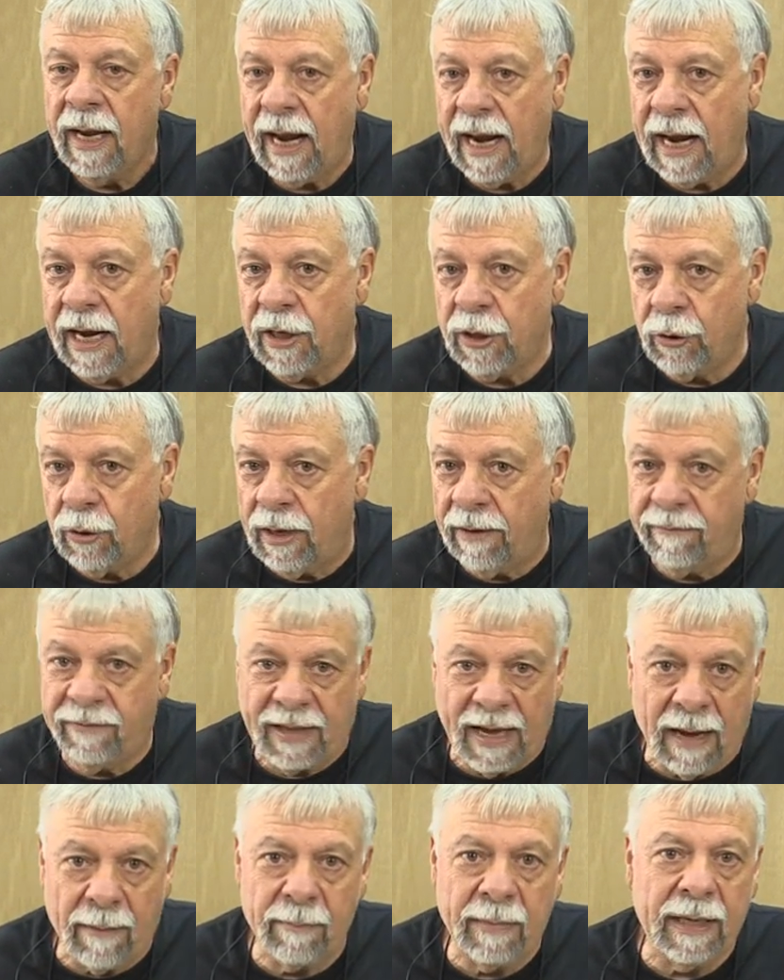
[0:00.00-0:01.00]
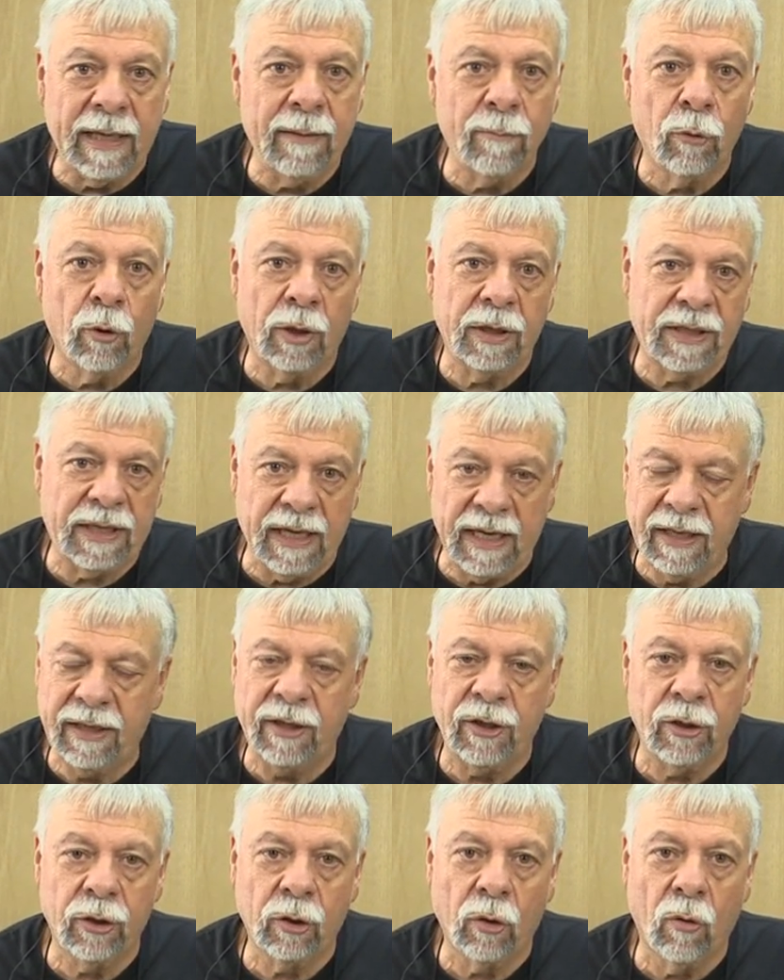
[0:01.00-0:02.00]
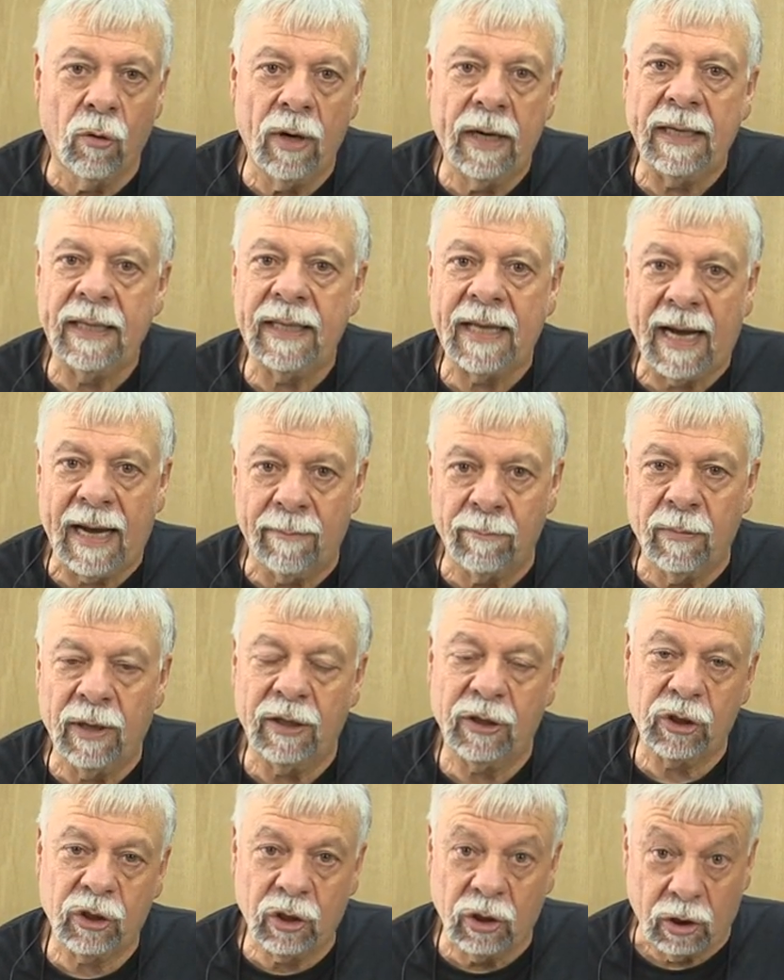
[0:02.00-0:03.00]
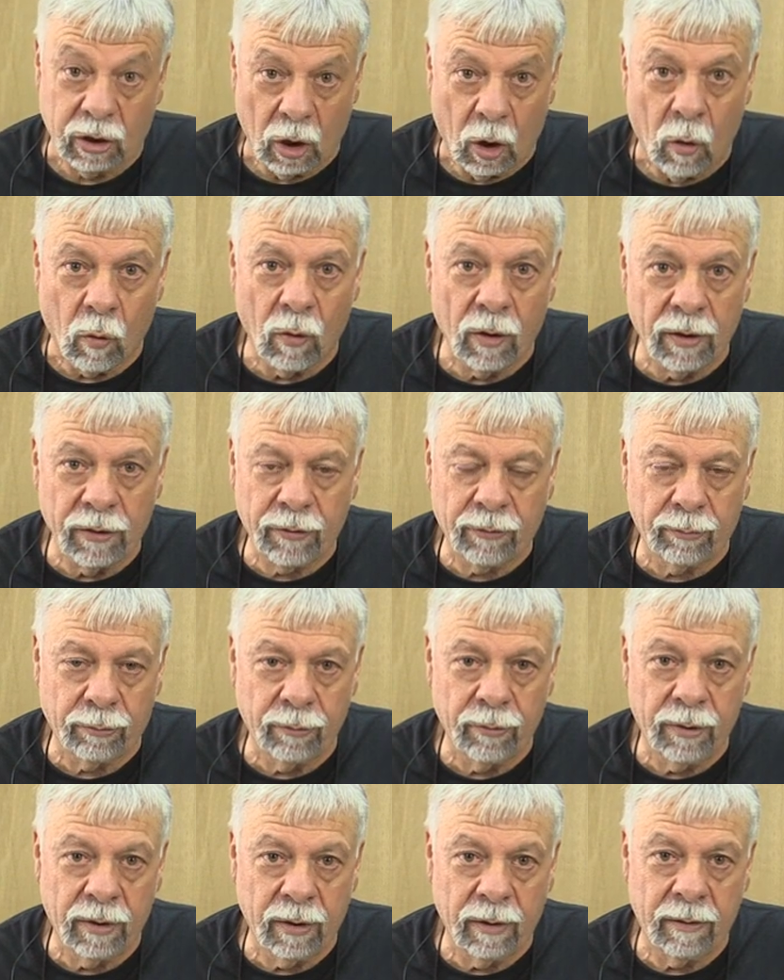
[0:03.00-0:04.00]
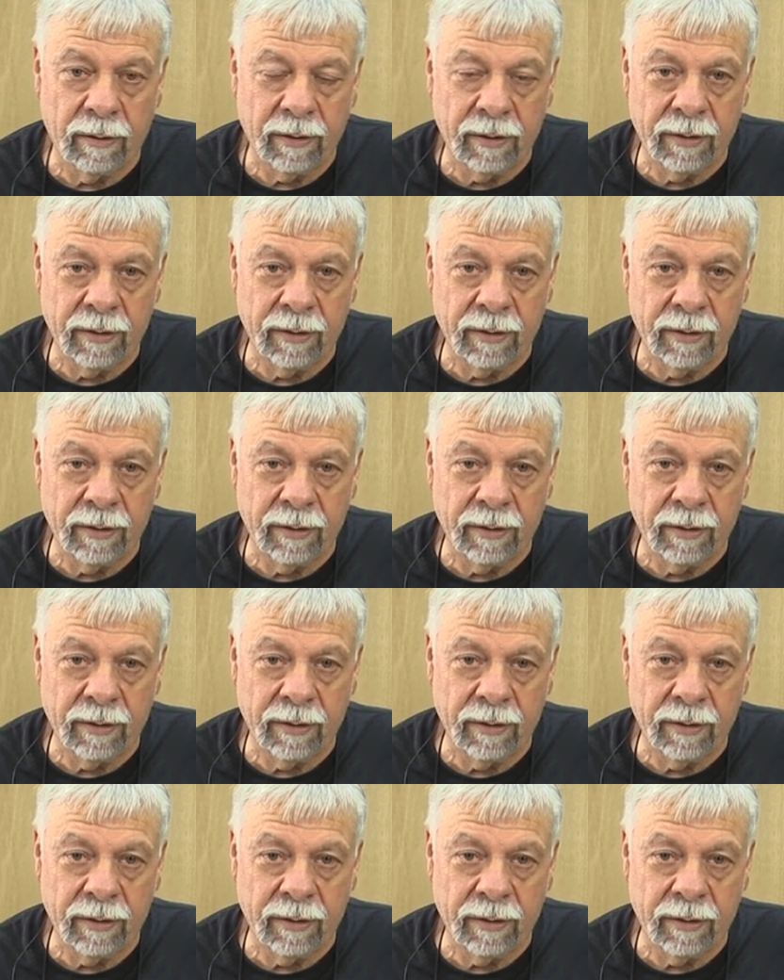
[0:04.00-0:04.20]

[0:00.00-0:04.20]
and you have that many more teeth and you're going that much slower through the,